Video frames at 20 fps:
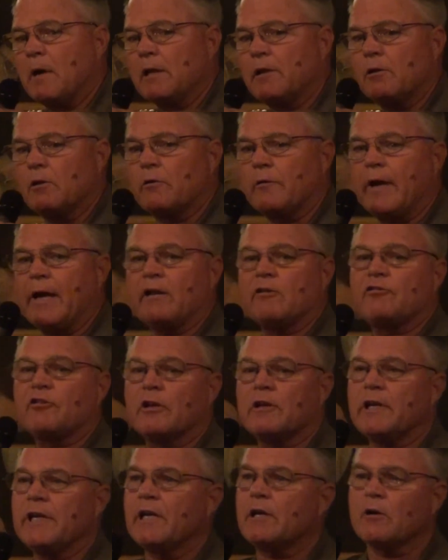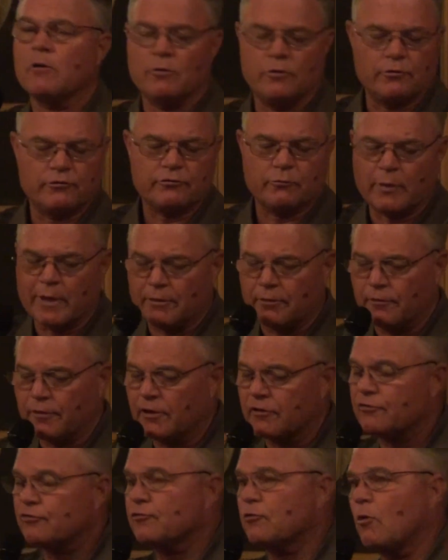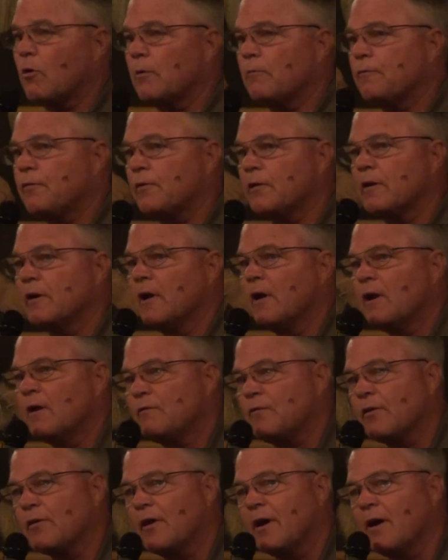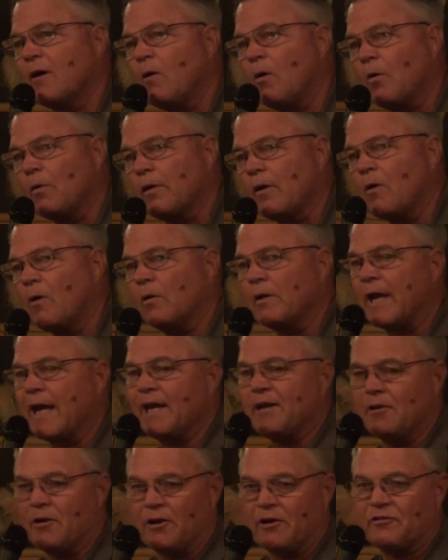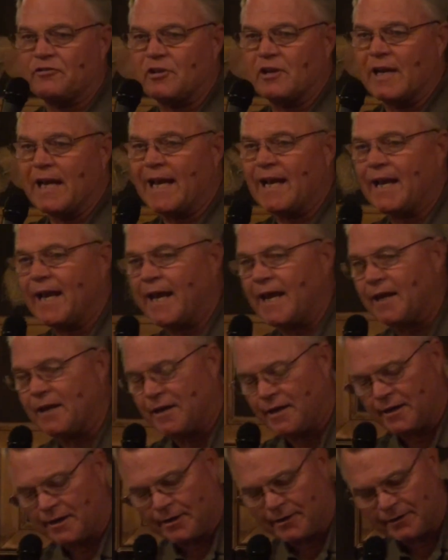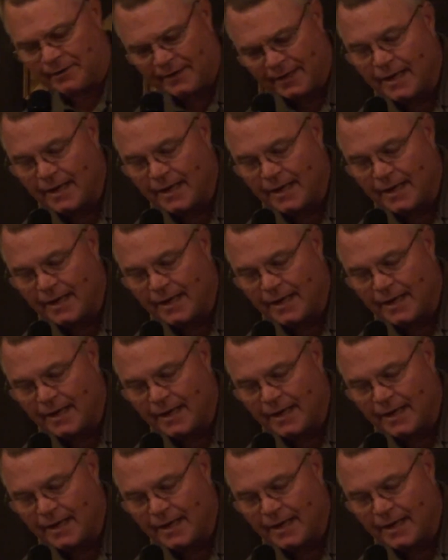My little grandson Nico, who's weathered this storm for the whole 9 yards tonight, hanging in there,